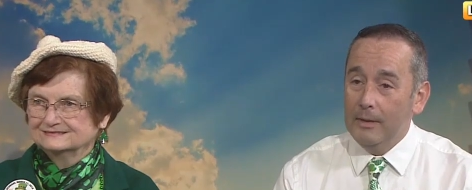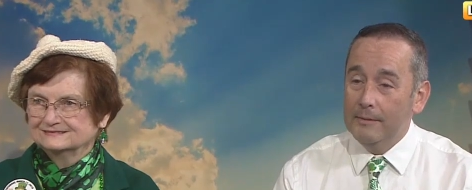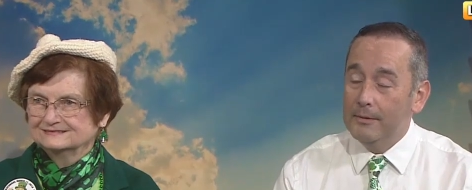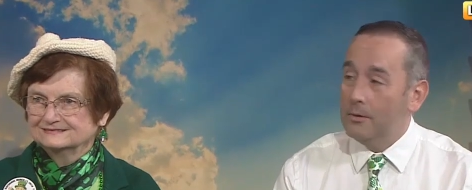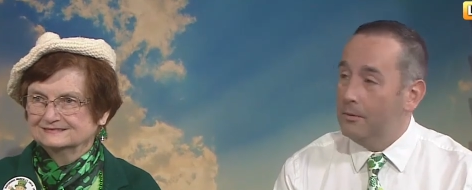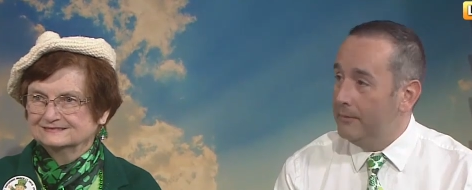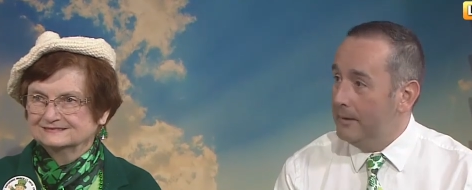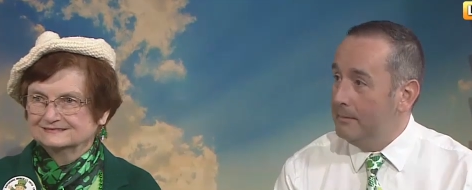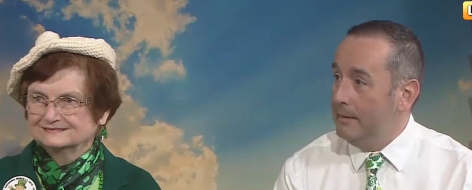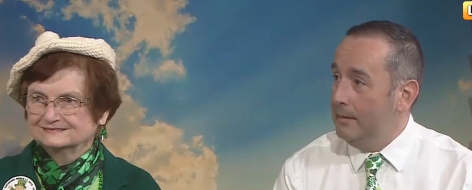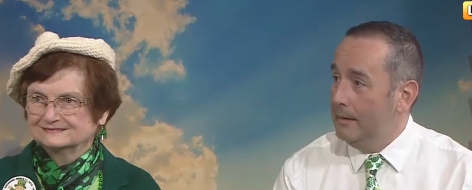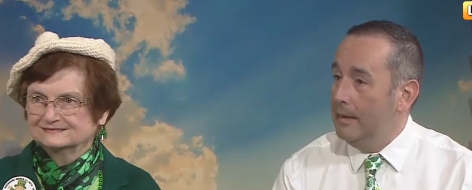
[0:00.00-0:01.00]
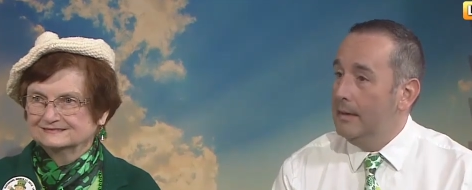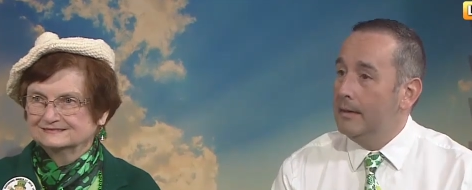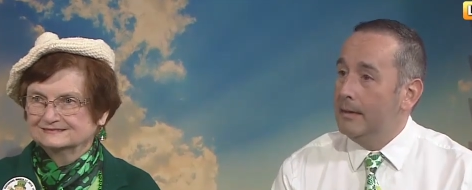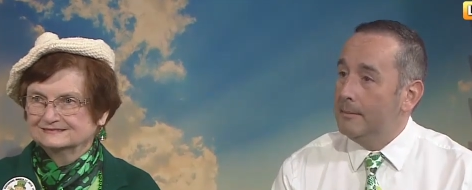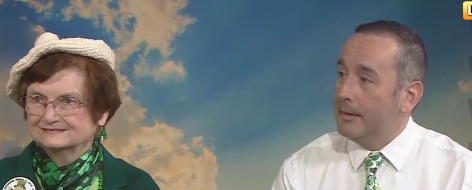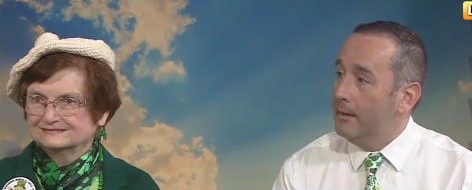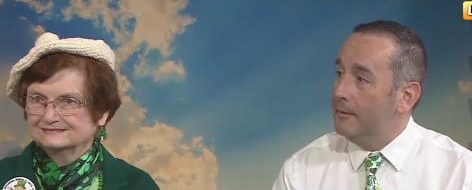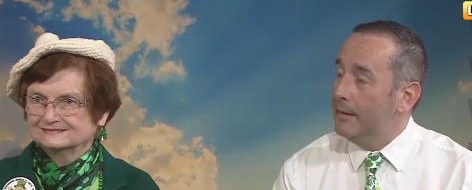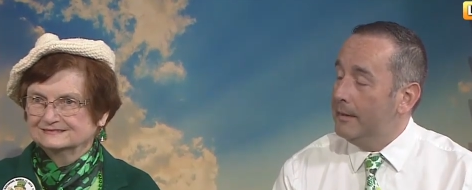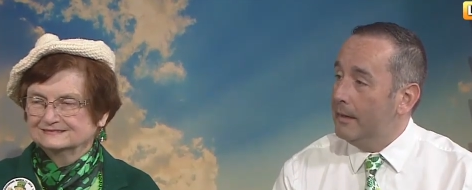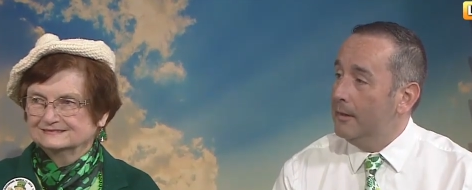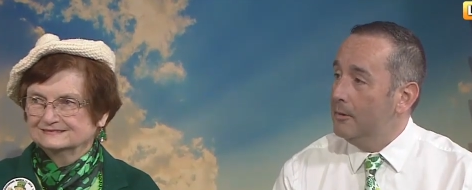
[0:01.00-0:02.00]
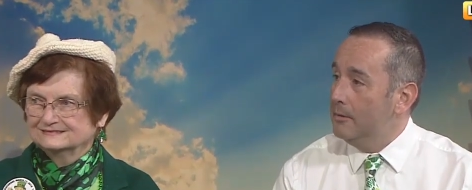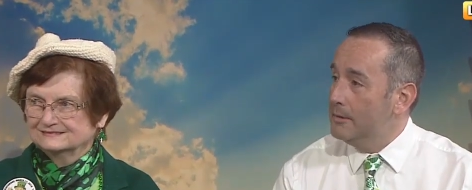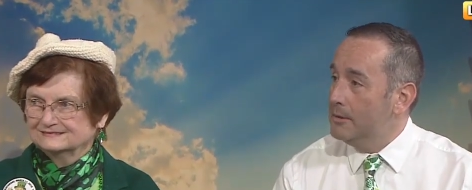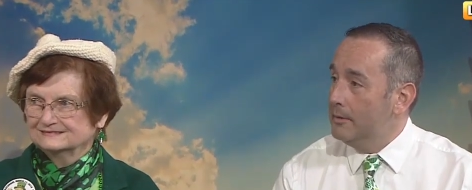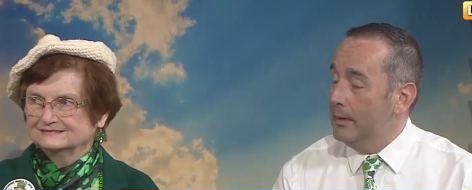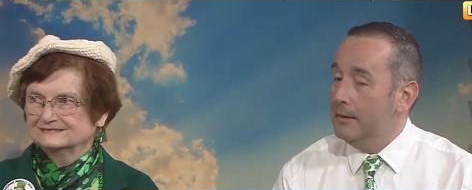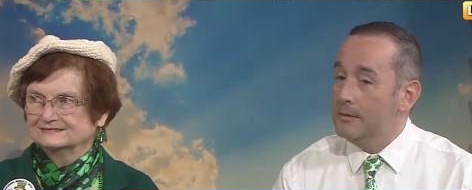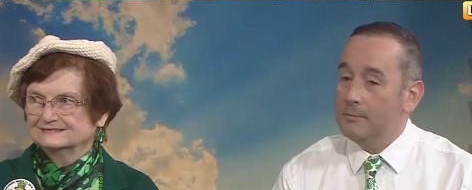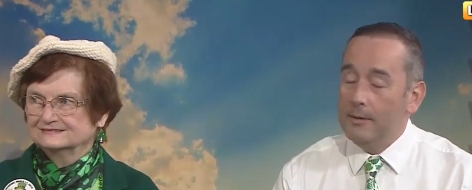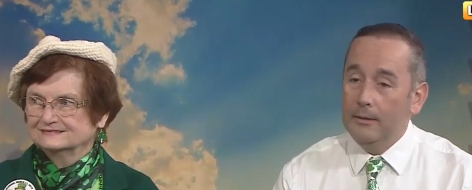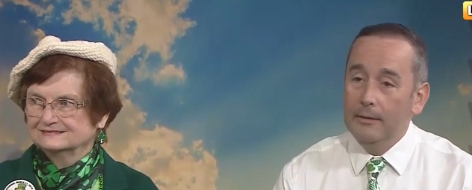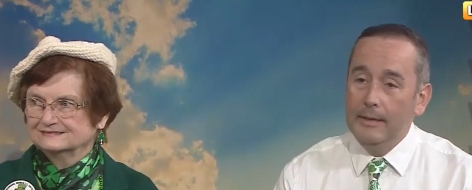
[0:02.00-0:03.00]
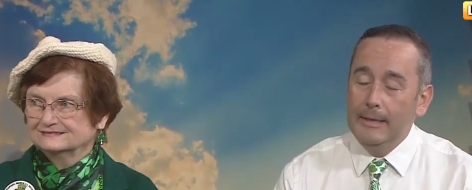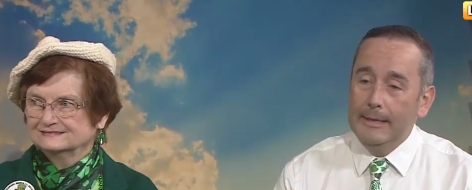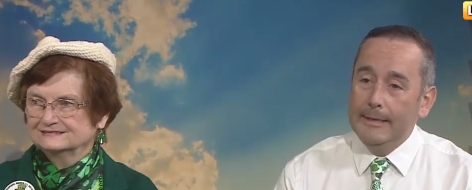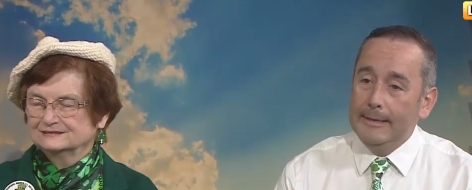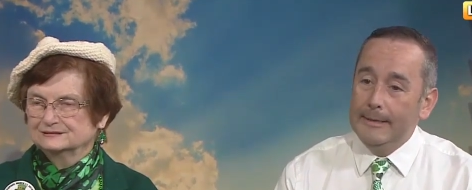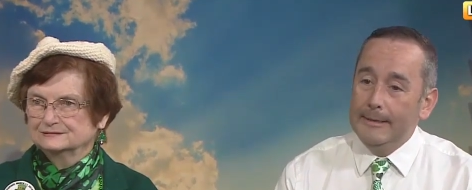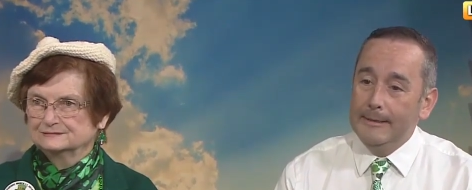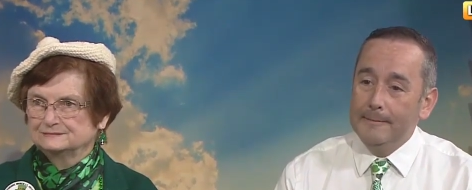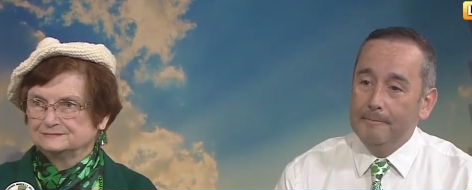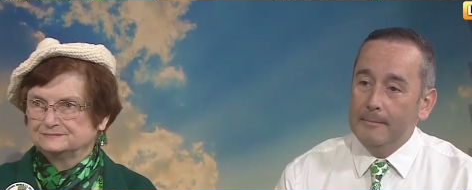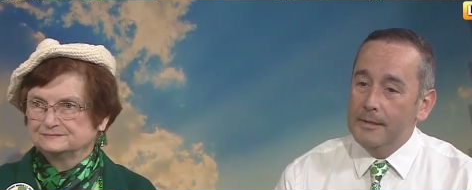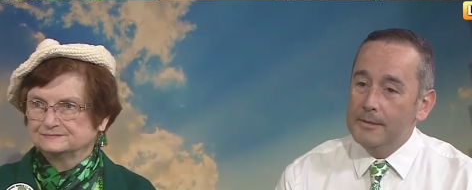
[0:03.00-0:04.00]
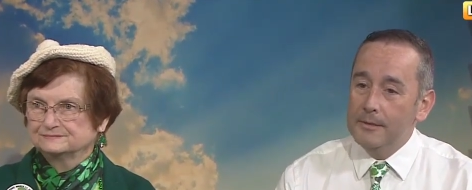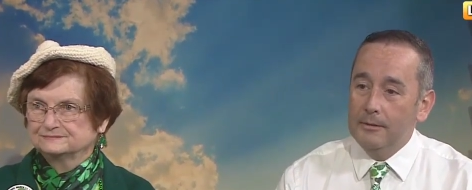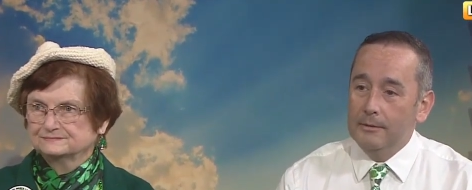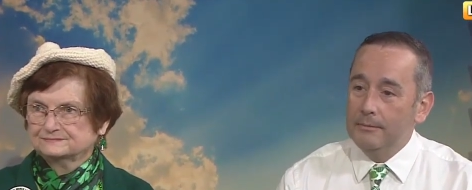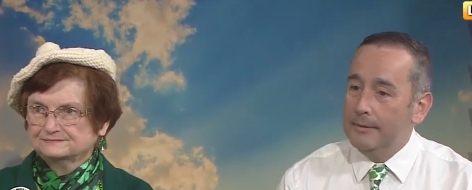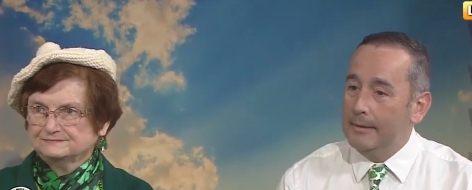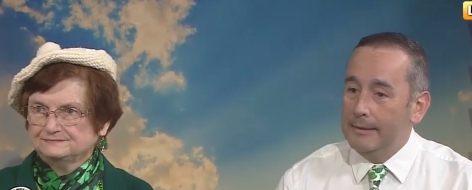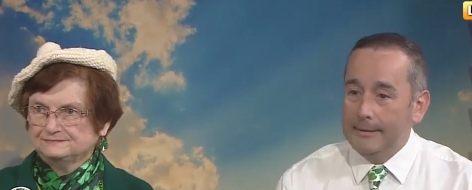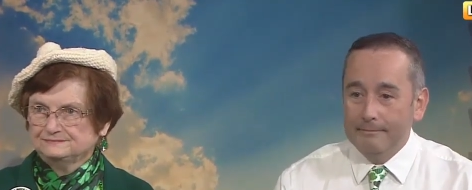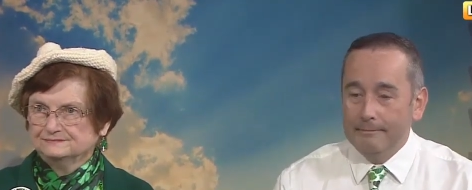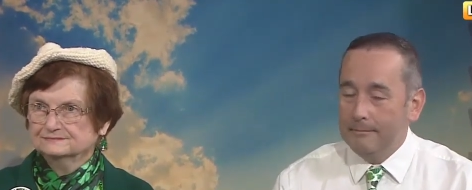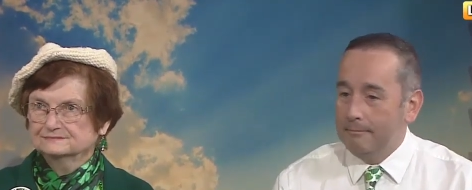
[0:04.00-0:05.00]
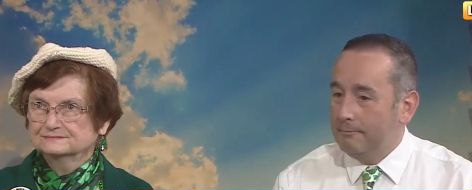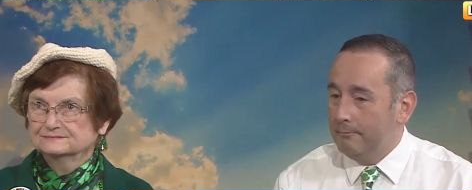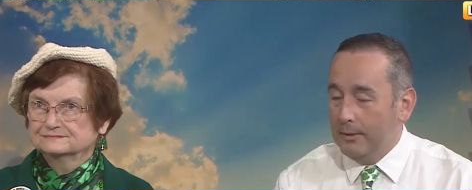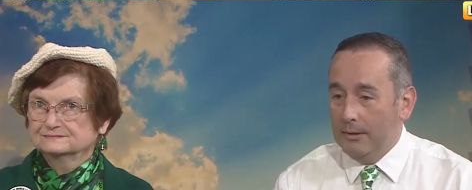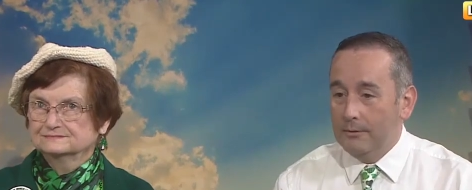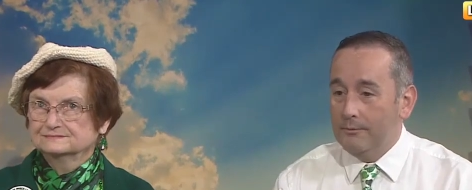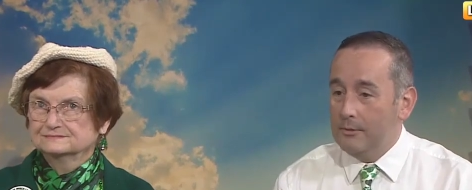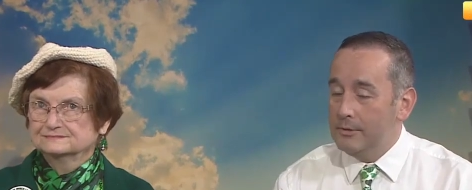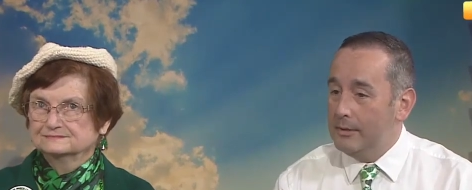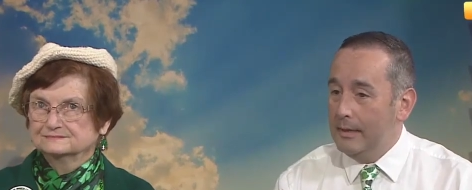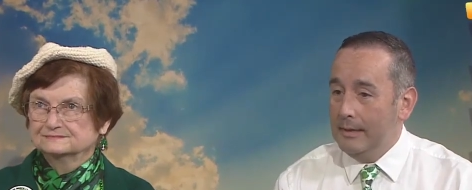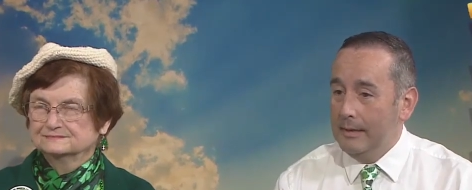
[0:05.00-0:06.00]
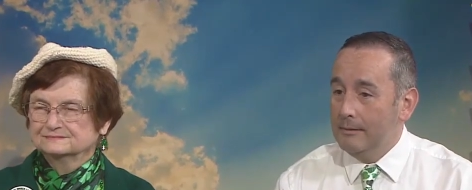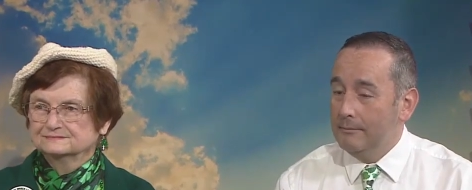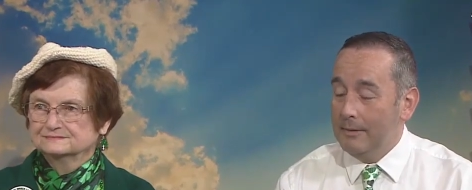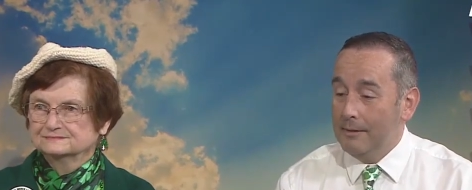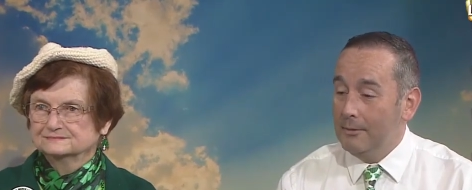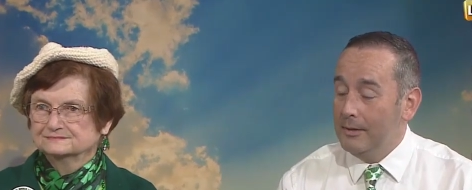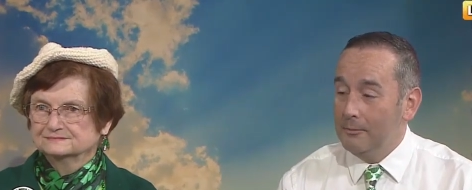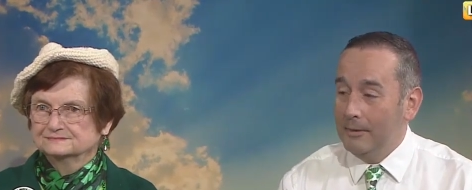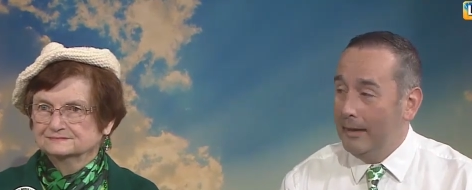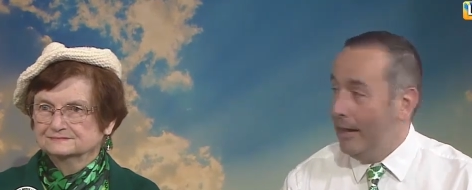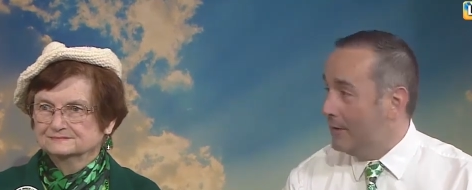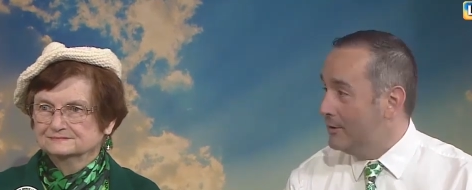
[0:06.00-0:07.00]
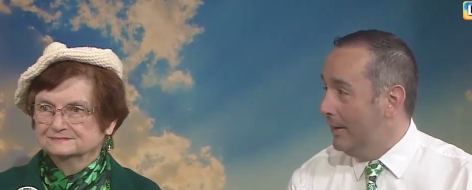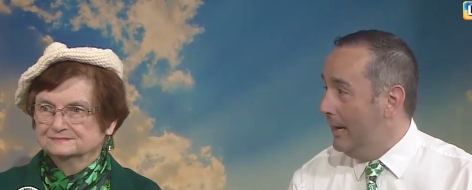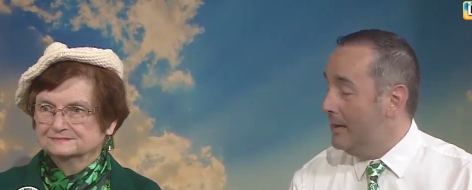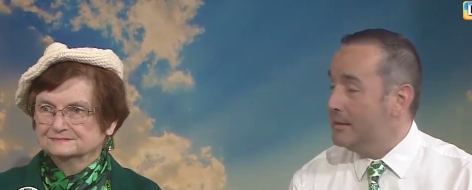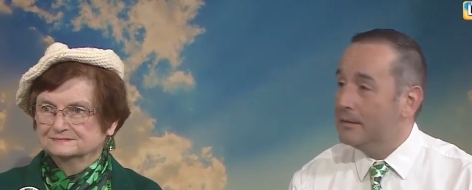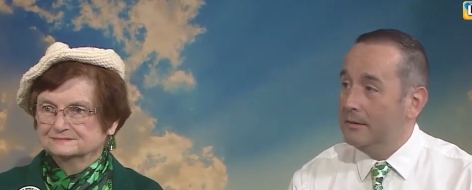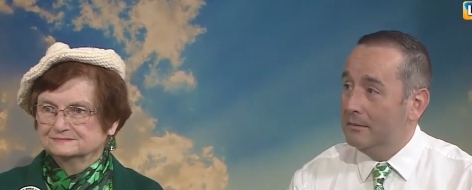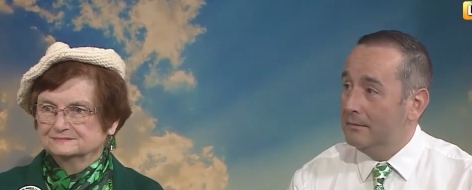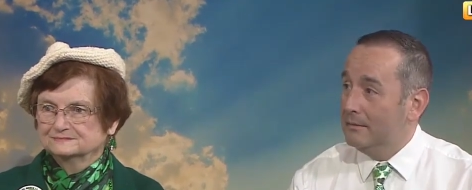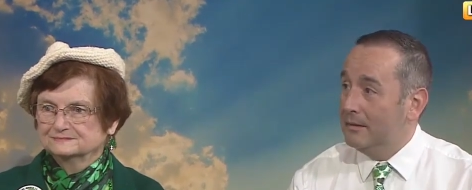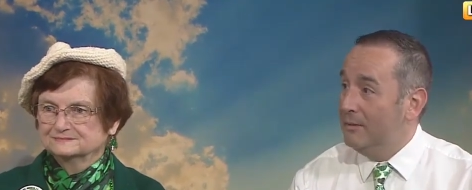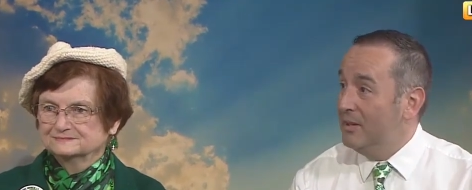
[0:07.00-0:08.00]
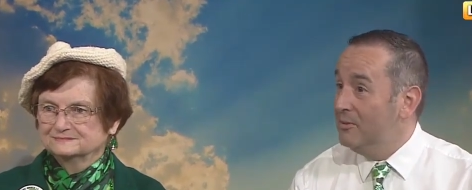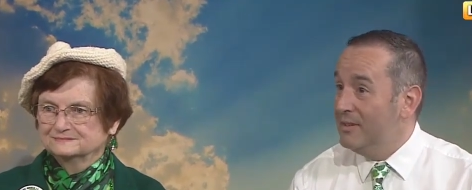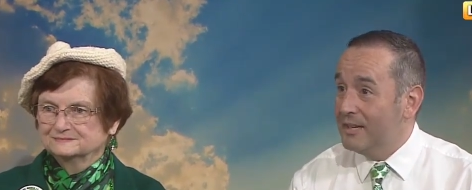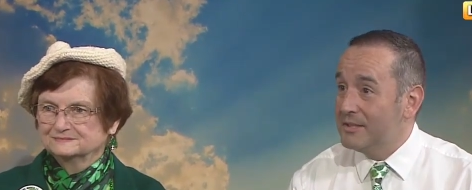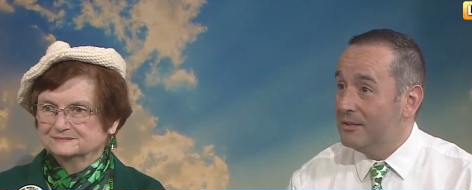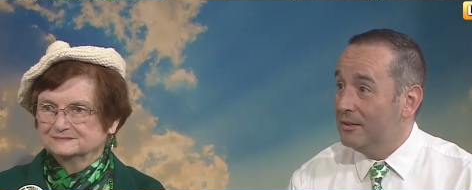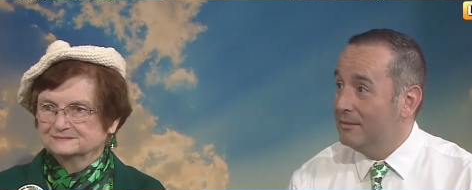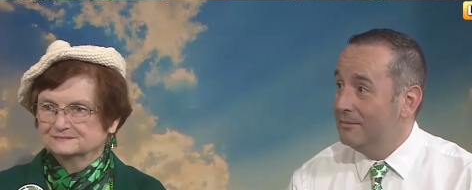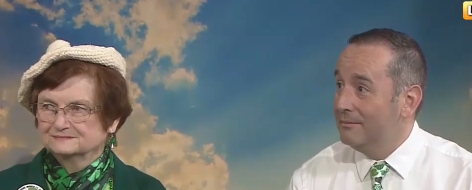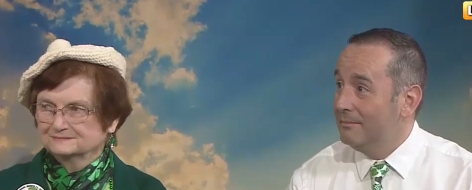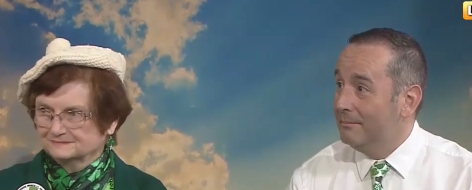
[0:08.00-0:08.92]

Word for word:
Speaker 1: we have a GoFundMe um, account that they can go and donate as well. Um, and so uh, we look forward to that. And every year we actually ask, can we do it next year?